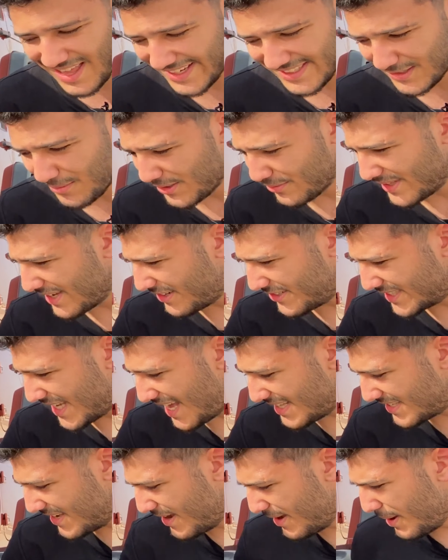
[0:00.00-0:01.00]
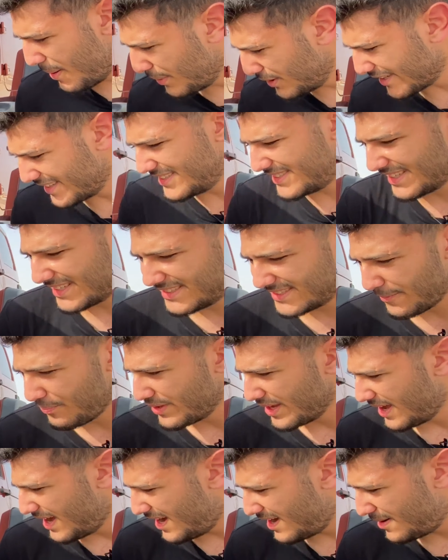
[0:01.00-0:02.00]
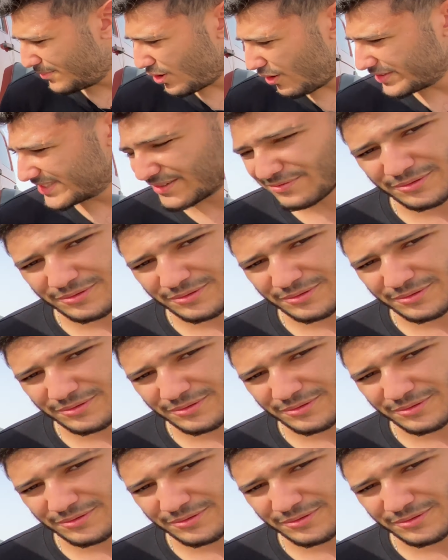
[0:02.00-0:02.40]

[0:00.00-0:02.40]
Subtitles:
to it, or as I should say, they give it a